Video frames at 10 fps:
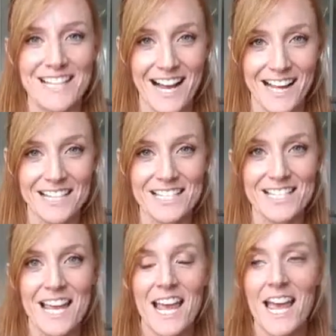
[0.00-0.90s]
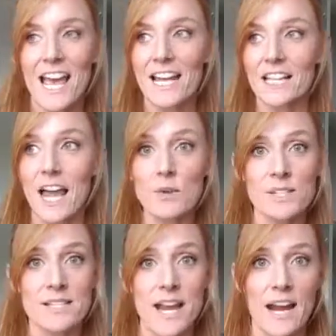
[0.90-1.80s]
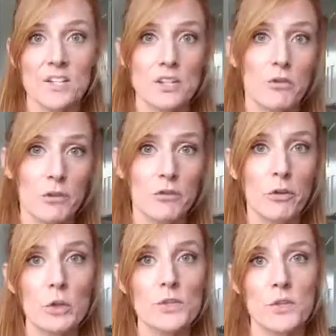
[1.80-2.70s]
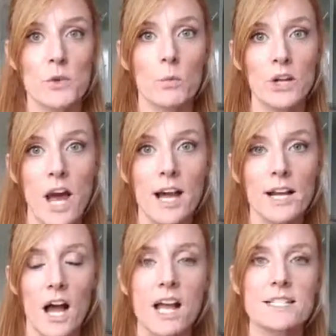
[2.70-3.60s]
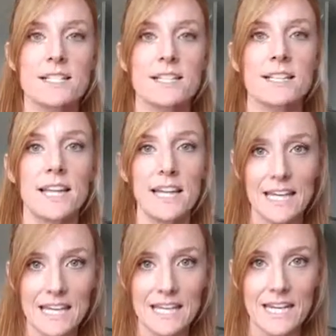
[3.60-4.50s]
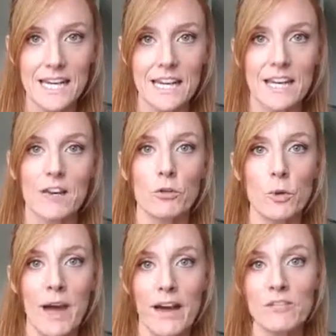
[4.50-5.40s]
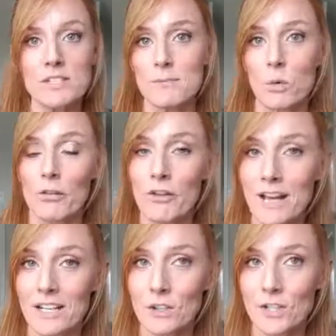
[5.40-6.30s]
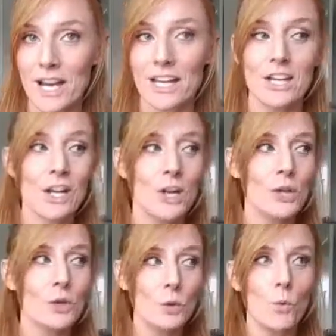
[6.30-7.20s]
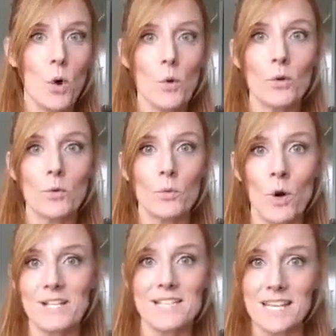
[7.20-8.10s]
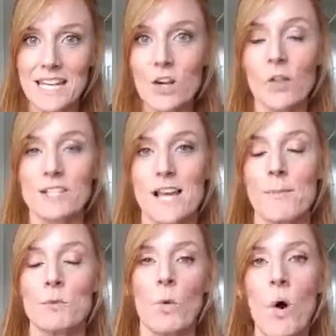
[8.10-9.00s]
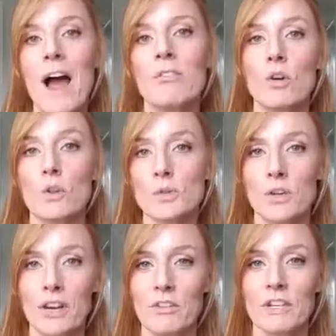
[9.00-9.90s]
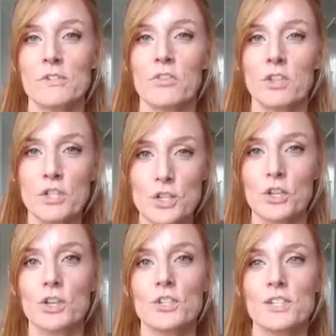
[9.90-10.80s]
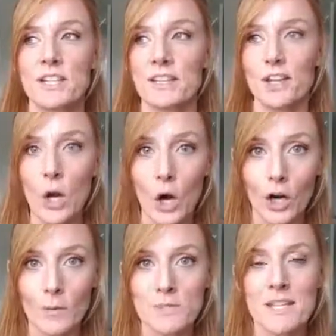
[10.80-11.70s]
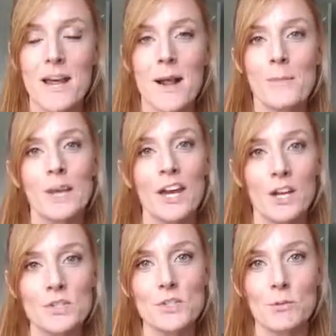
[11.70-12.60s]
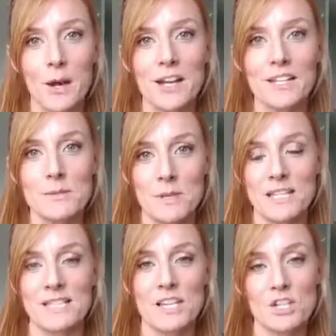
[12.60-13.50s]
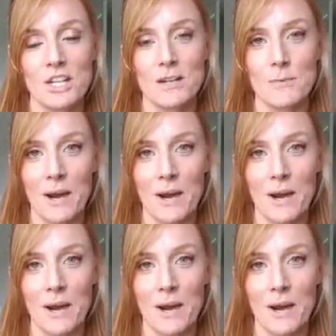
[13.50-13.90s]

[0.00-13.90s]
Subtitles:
us and allows us to actually feel full so that we're not constantly eating. If you have some more fat in your diet, you won't want to eat all the time. You won't have all those cravings for the sugars and the carbs because your body is being satiated